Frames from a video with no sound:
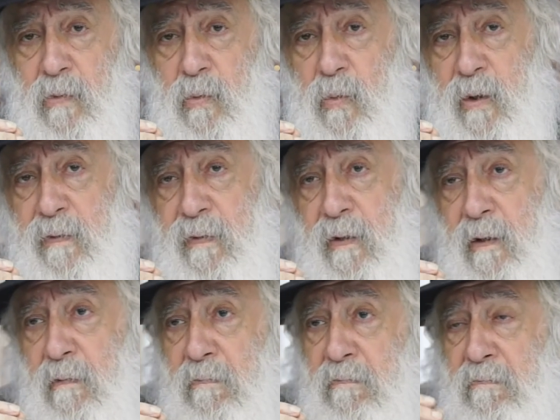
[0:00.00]

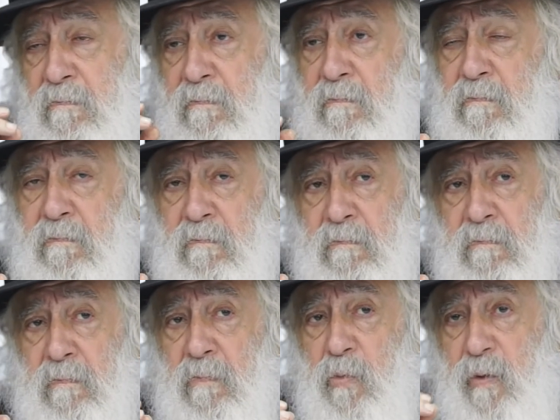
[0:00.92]
with
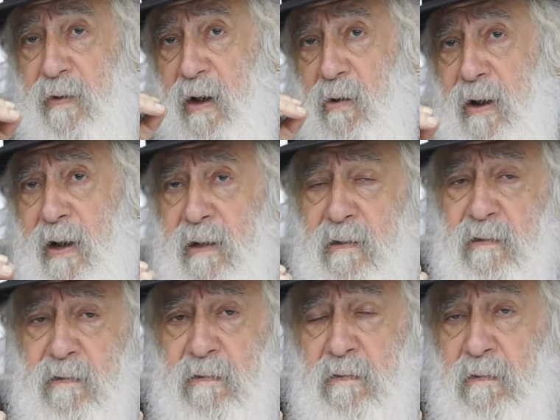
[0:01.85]
our eyes